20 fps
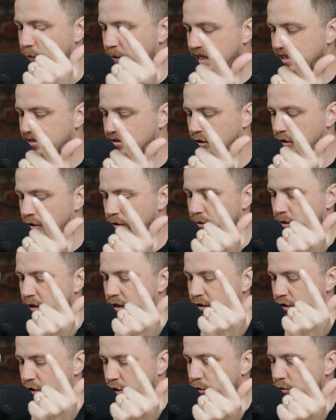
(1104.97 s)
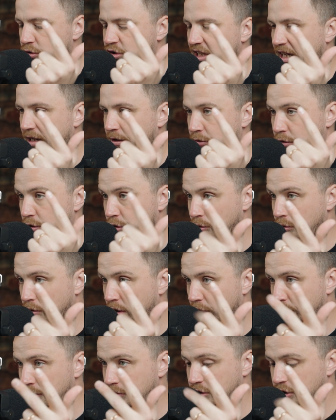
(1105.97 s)
Week 2, you shadow the new
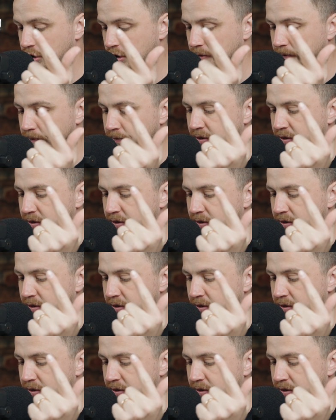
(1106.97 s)
coach.